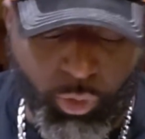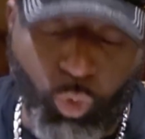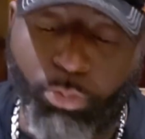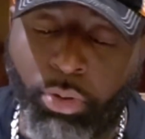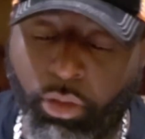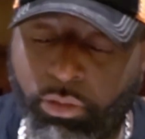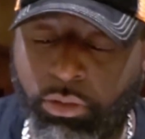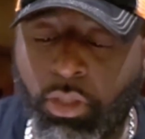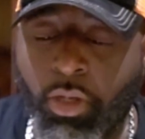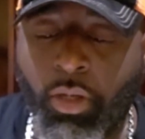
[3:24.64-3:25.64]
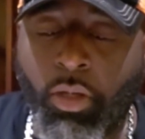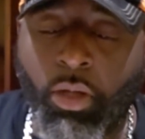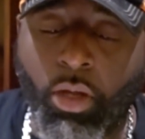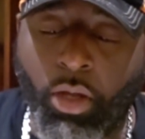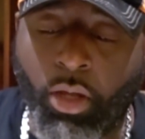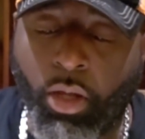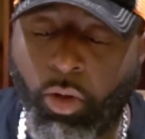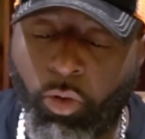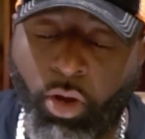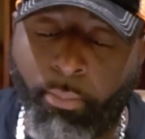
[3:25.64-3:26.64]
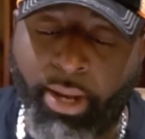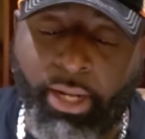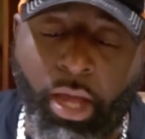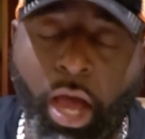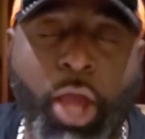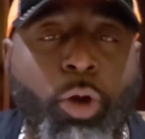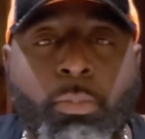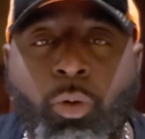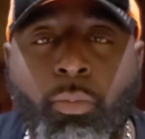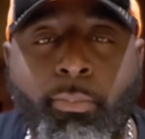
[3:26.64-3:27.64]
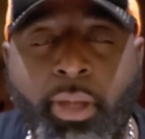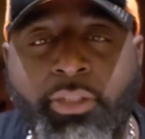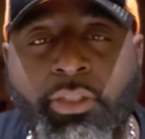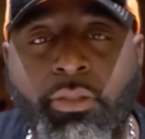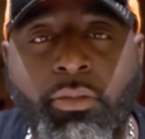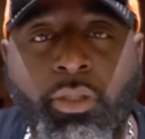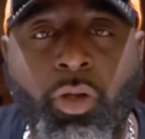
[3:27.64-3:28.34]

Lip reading: two books are going to make honorable mention.